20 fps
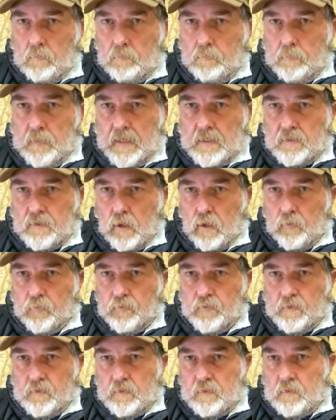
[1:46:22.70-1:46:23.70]
Pass
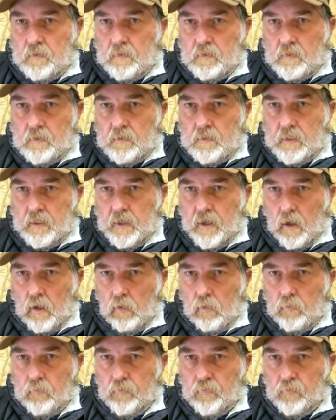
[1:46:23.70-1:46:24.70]
off to
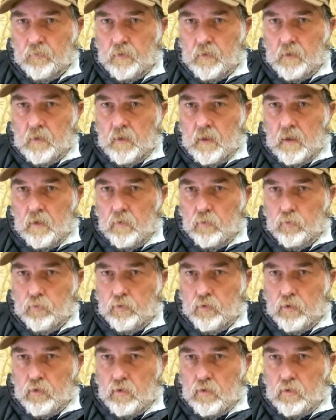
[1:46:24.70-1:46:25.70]
health.
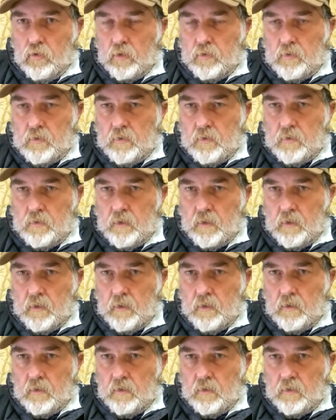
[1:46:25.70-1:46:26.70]
Und Gott zu
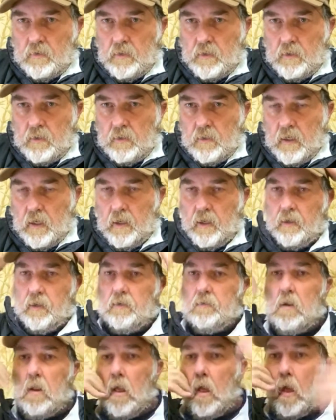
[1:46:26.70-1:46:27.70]
sagen. See,
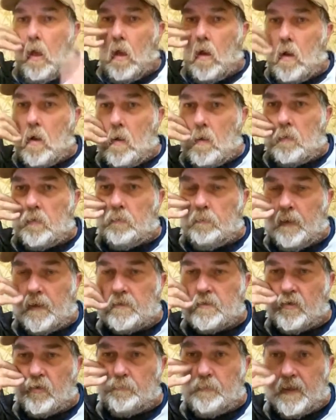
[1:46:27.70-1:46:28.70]
the
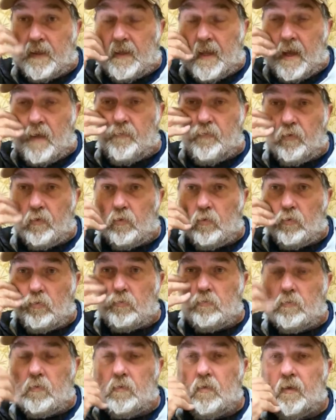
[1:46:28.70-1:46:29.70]
pass off. Be careful.
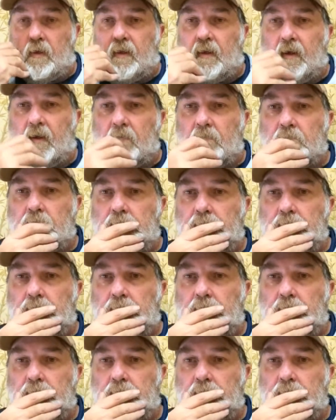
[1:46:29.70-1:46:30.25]
Okay.